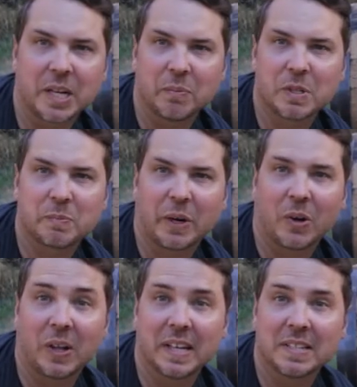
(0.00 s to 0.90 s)
dump this
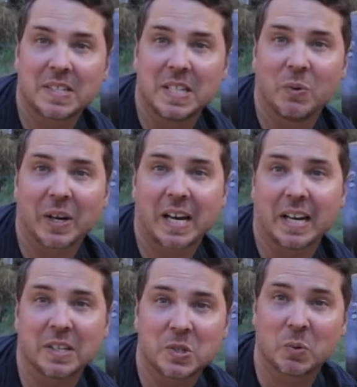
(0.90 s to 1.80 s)
barrel and see what
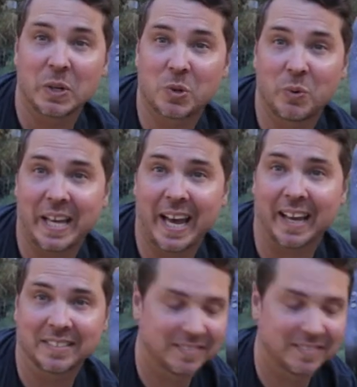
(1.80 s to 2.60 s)
kind of swish we get.